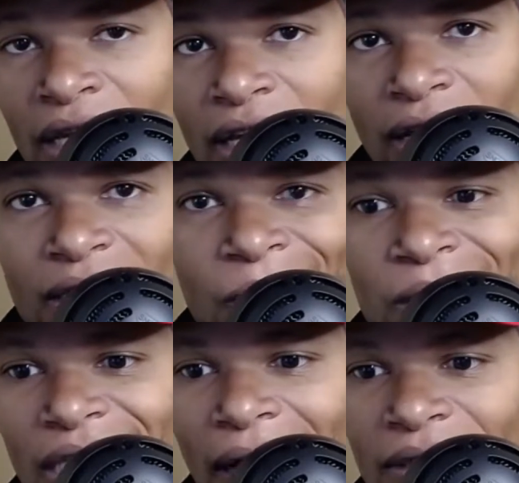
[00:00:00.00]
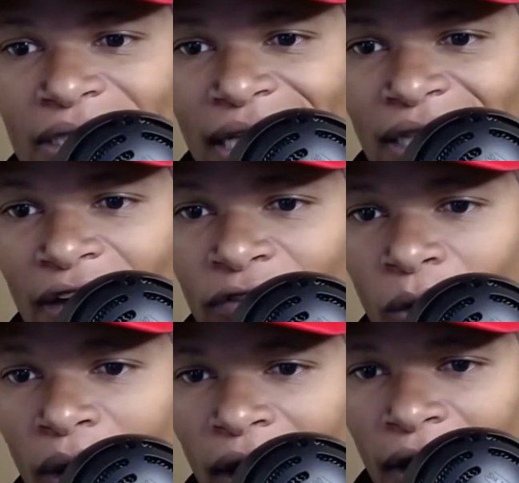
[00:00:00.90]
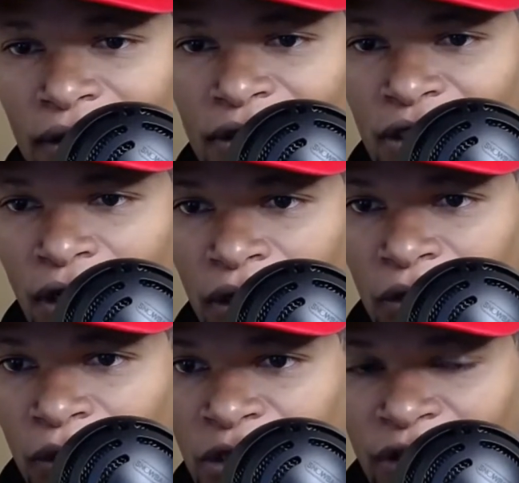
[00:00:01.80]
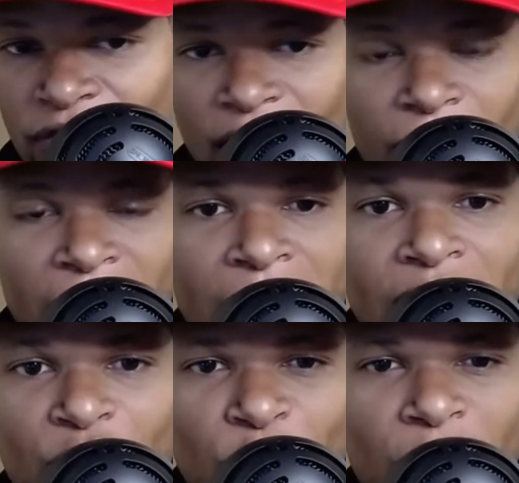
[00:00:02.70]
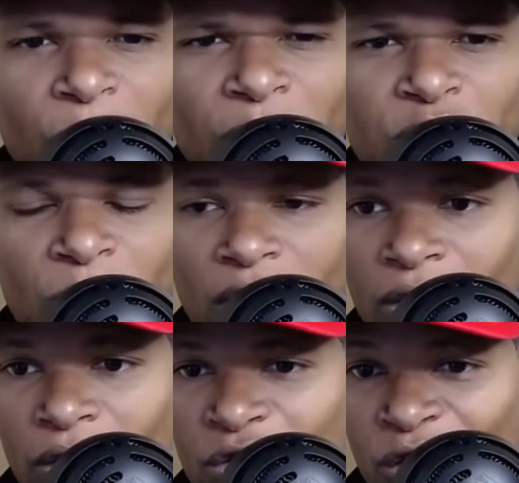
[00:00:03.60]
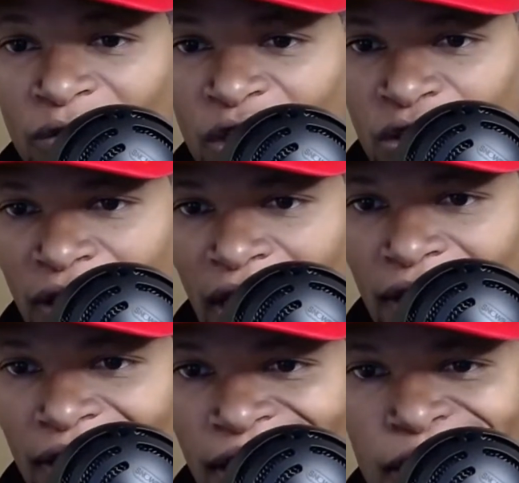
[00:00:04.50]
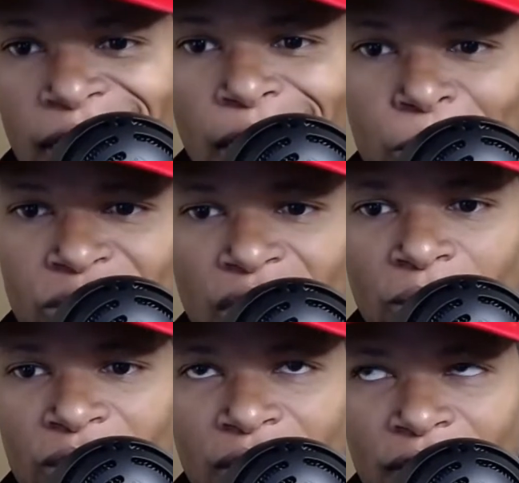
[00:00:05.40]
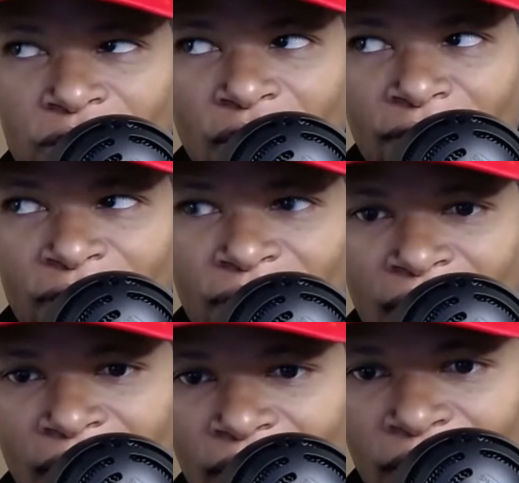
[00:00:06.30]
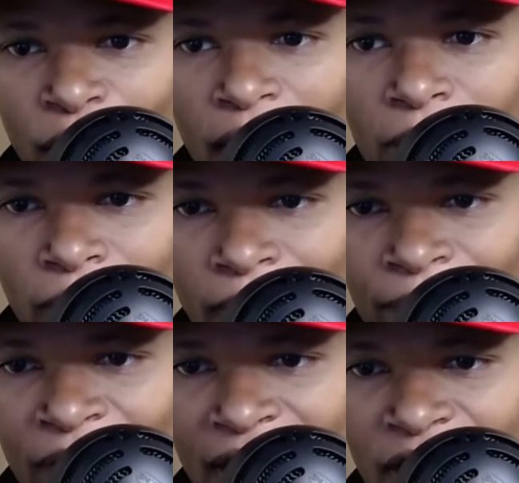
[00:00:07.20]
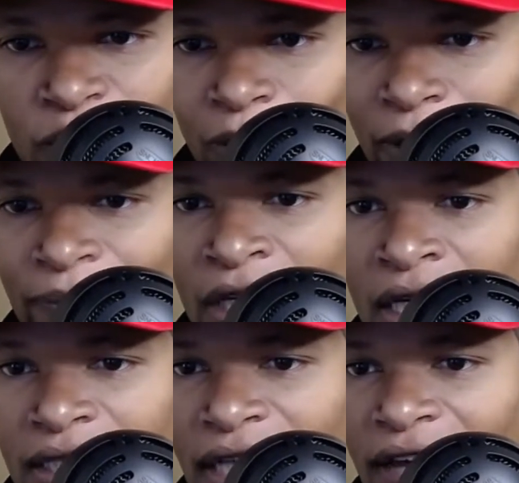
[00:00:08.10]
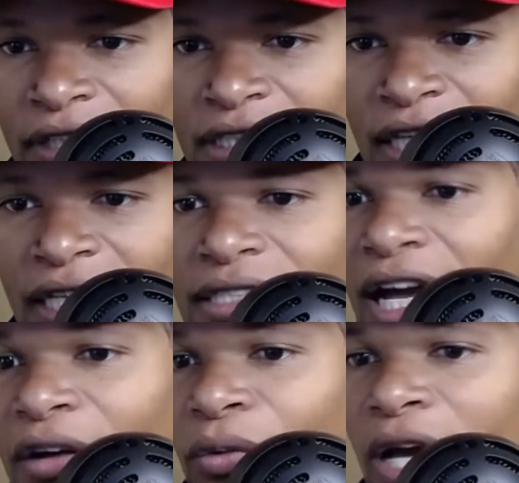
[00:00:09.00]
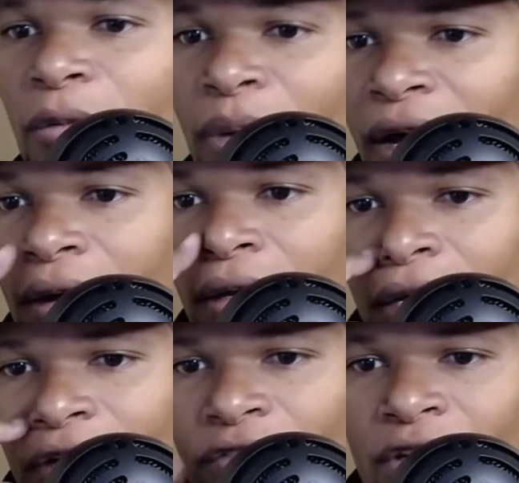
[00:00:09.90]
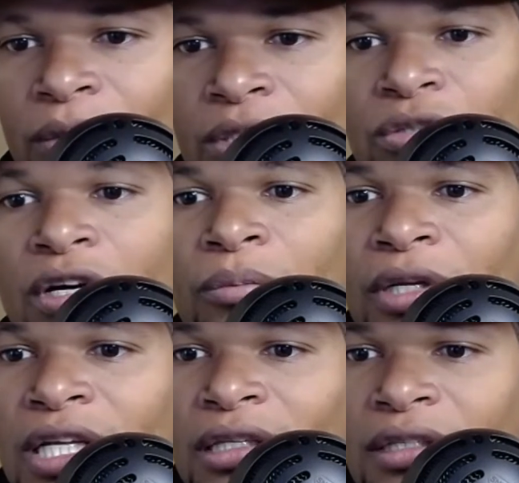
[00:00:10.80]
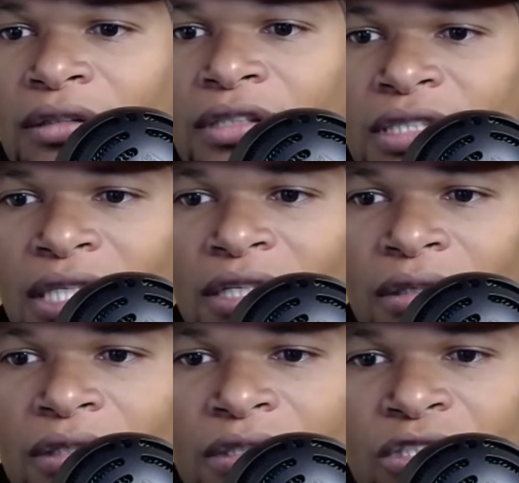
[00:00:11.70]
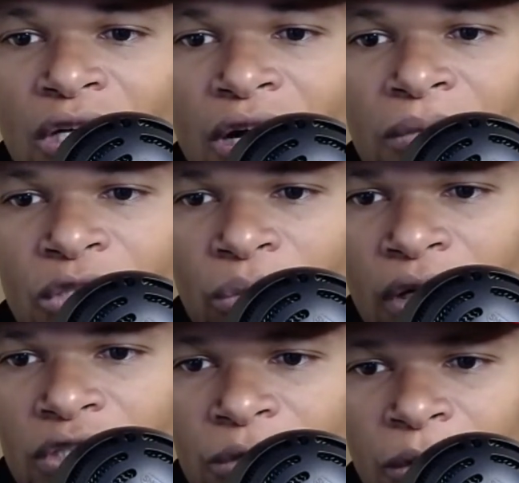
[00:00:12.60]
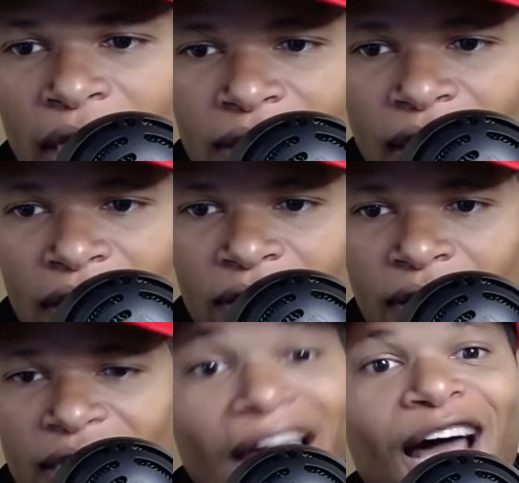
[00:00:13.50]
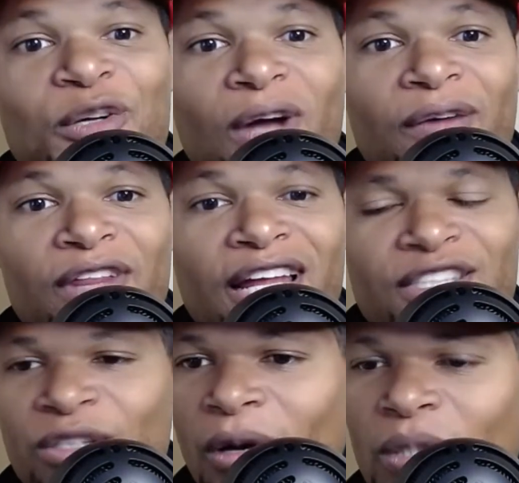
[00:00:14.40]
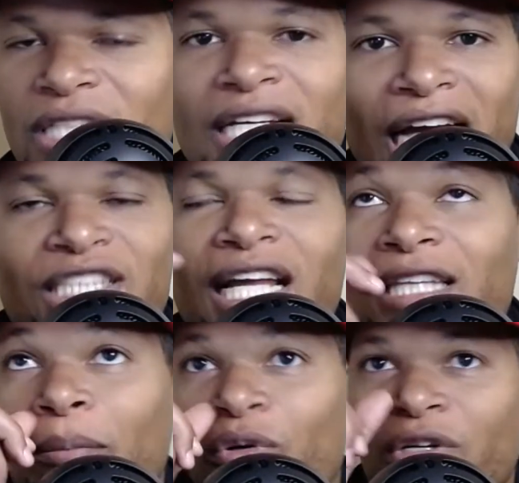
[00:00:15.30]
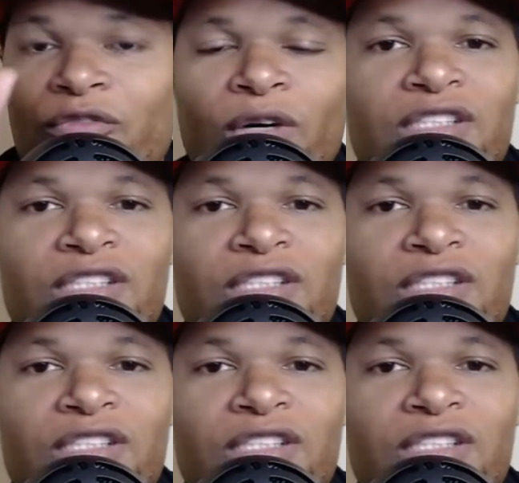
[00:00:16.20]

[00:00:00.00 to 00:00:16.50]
You know, I was like that for a while, and then slowly the rest of my family. They're pretty smart crew, so eventually they got presented with enough stuff, and they're on board at this point. David says, I read about an interview with Trump, and he literally said Hillary Clinton's crimes are punishable by death. Yeah, I read that too. I wish I should have had that pulled up before I